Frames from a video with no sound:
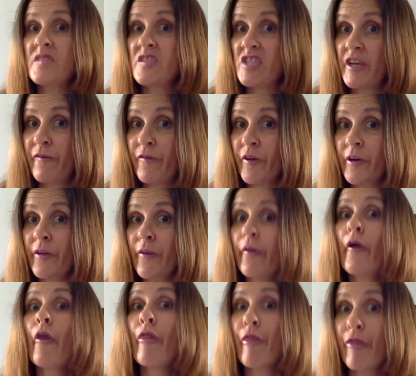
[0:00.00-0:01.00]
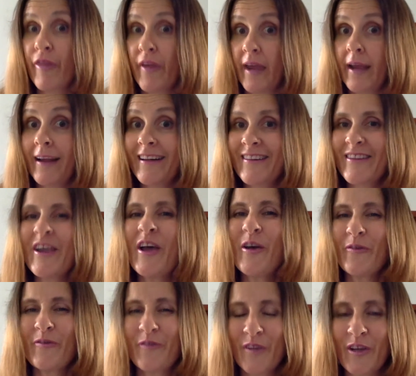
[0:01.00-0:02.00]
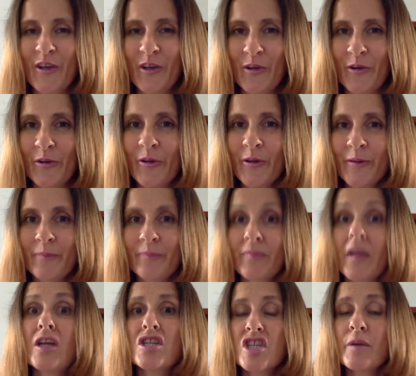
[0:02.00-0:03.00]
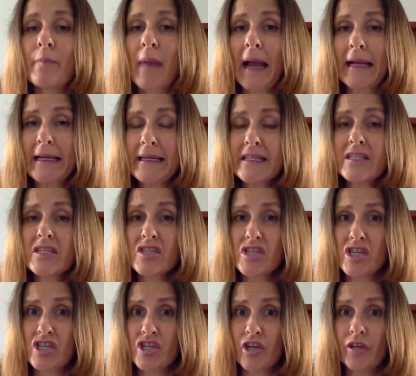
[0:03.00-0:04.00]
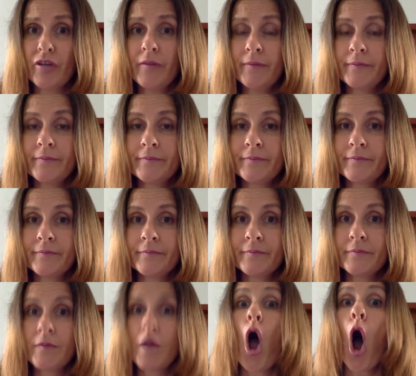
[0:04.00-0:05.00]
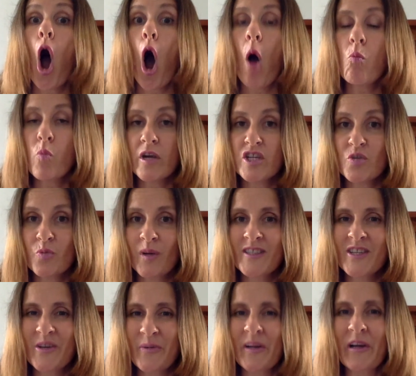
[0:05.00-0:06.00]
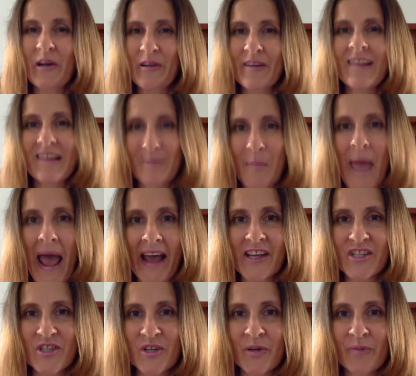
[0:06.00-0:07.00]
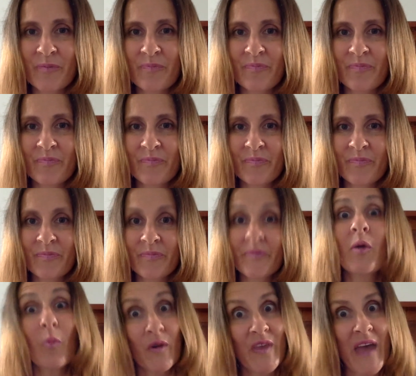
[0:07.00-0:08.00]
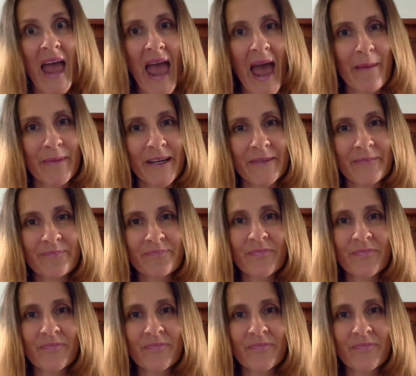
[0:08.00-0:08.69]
different things for you to make a decision on which ones you are going to smash with a hammer.